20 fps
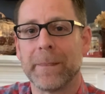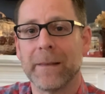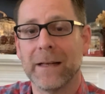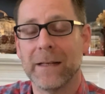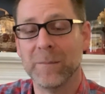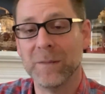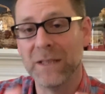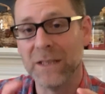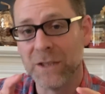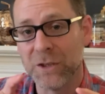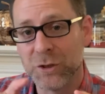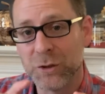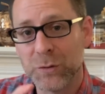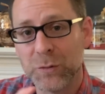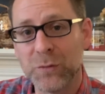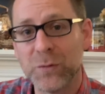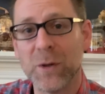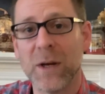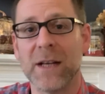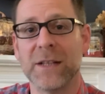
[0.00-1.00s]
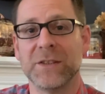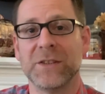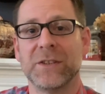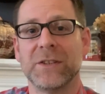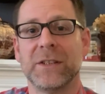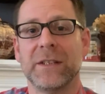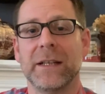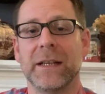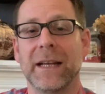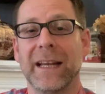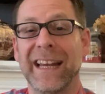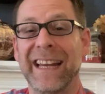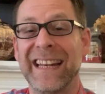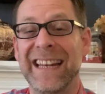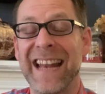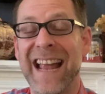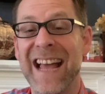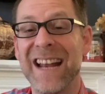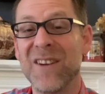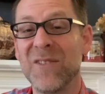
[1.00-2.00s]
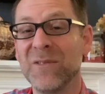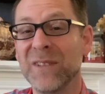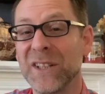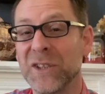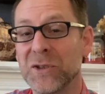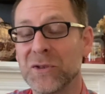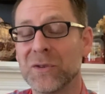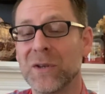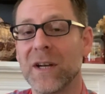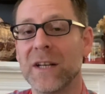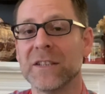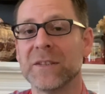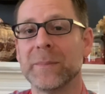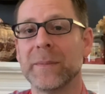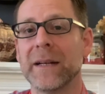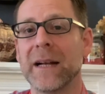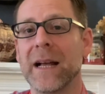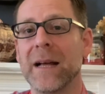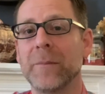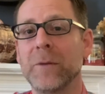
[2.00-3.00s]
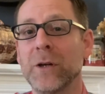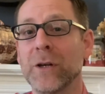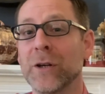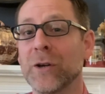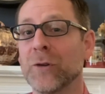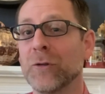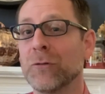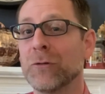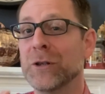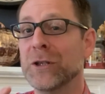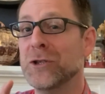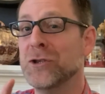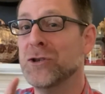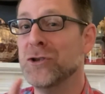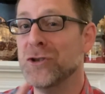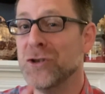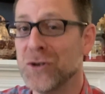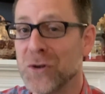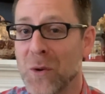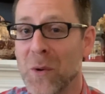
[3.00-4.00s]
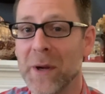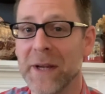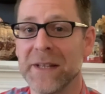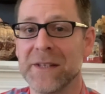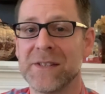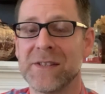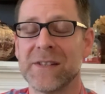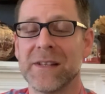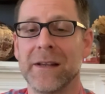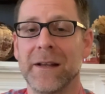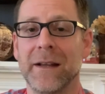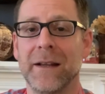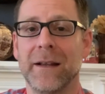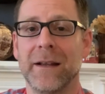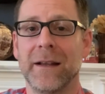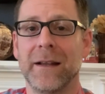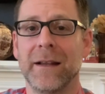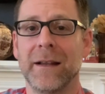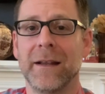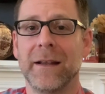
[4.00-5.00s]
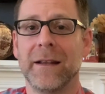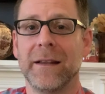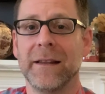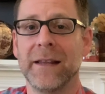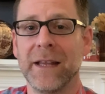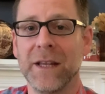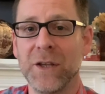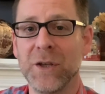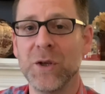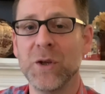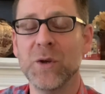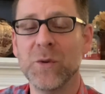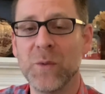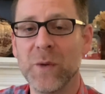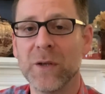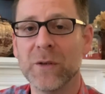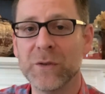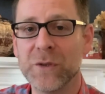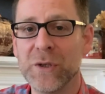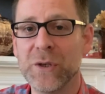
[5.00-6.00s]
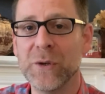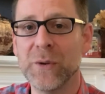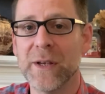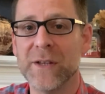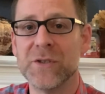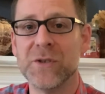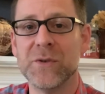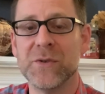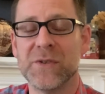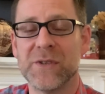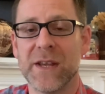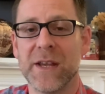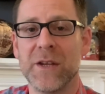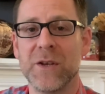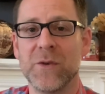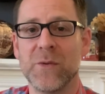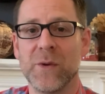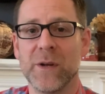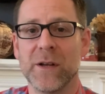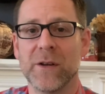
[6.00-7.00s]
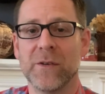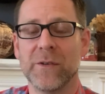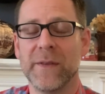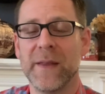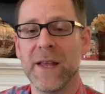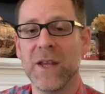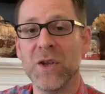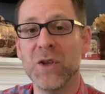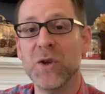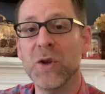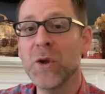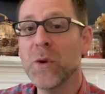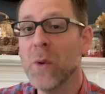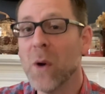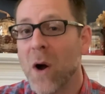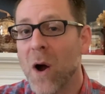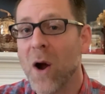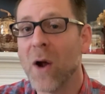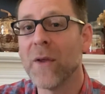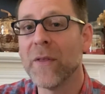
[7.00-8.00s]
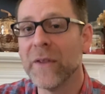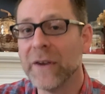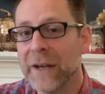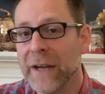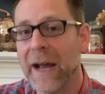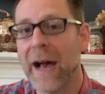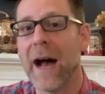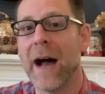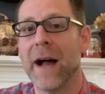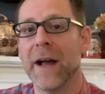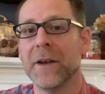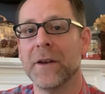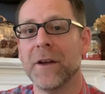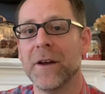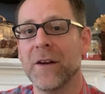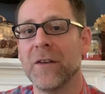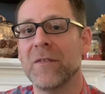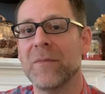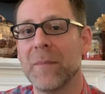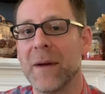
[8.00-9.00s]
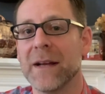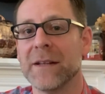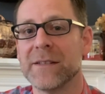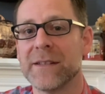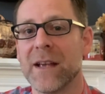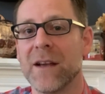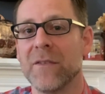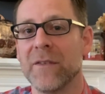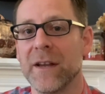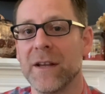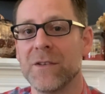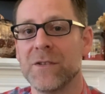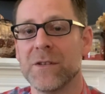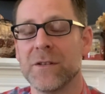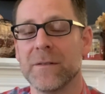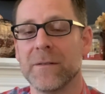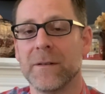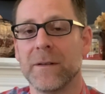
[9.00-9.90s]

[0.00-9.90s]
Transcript: I'm going to trust, and not only trust, but I'm going to rejoice that you will do as you say you will, that you are the God of my salvation.